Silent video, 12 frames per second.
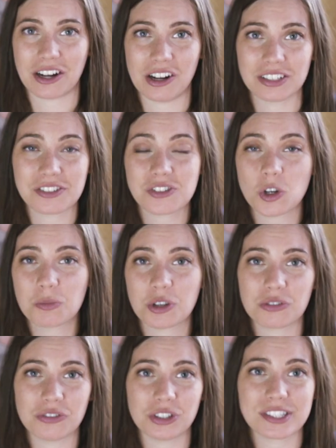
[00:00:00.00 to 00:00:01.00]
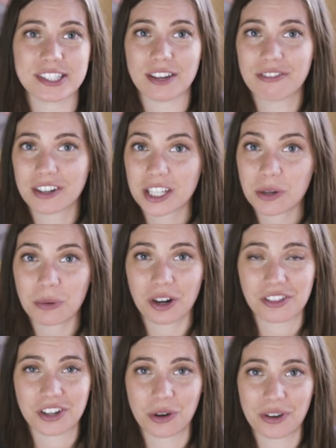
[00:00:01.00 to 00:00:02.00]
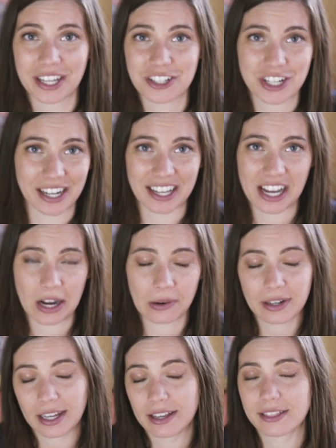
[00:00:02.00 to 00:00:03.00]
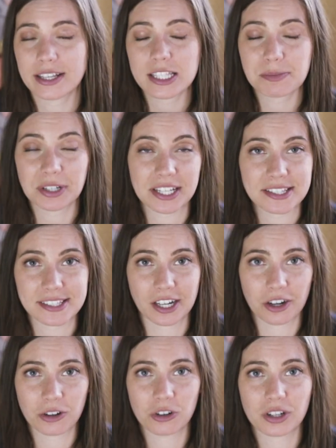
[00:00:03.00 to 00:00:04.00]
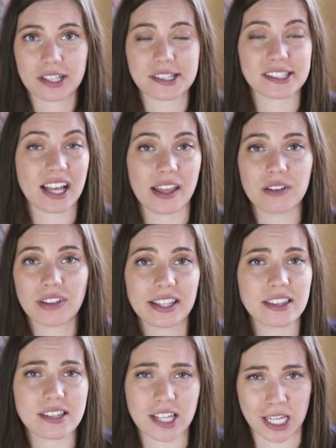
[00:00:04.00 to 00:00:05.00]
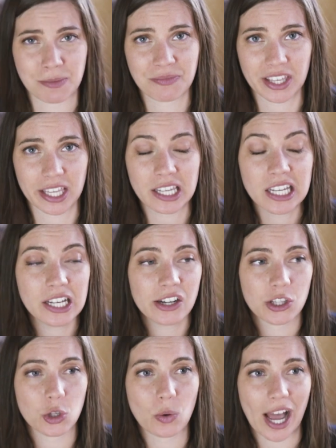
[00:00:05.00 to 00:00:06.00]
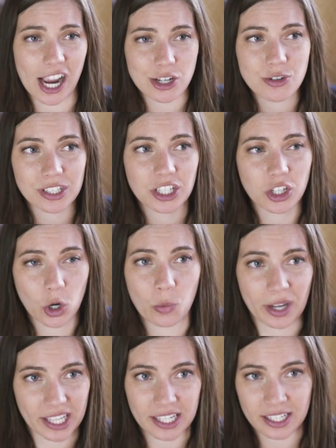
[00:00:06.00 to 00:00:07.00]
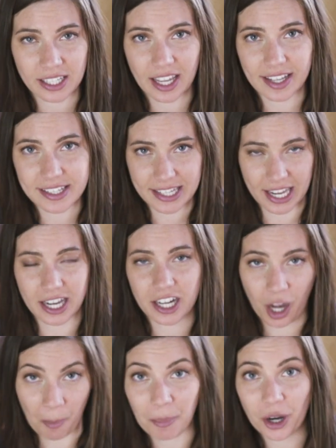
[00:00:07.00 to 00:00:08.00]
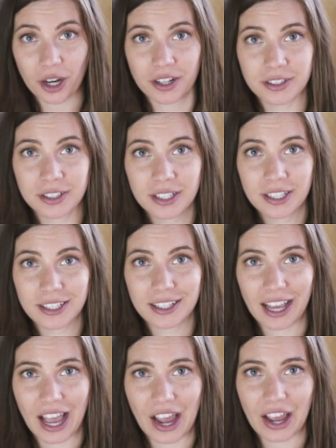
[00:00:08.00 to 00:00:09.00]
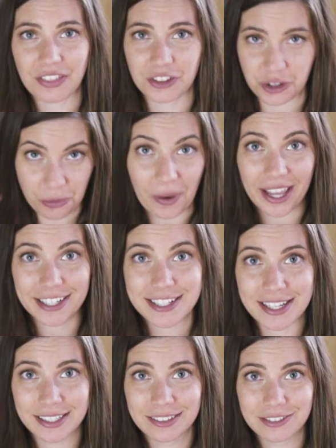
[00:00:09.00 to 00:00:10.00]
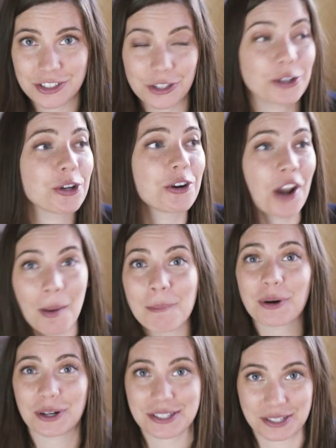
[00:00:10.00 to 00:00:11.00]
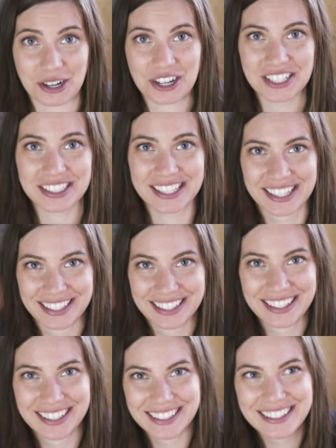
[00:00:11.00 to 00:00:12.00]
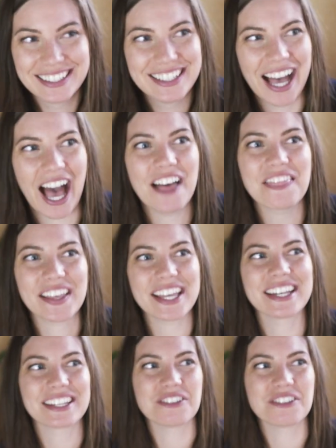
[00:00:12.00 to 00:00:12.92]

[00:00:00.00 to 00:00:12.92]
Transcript: Hall. It's so beautiful. It's definitely worth going and checking out. I think it's pretty hysterical because it's kind of like the DMV. You actually go in and take a number, and then you wait till your number is called, and then